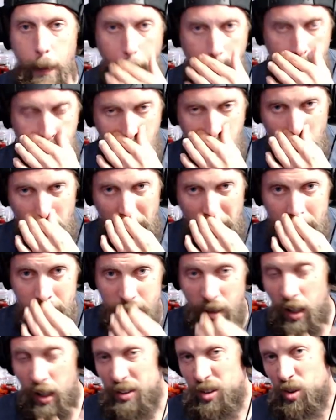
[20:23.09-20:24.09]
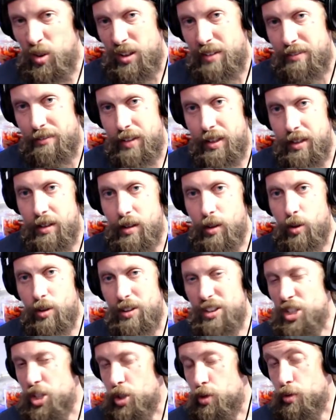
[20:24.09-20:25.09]
But I'll I'll do a video or
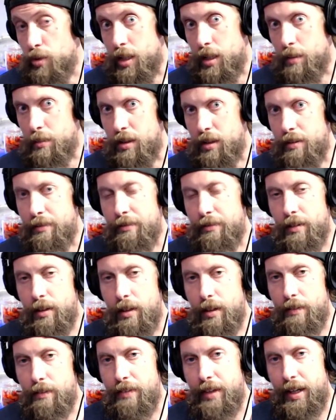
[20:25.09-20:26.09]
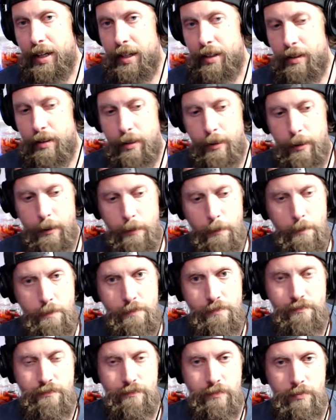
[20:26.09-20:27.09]
a stream of of that um,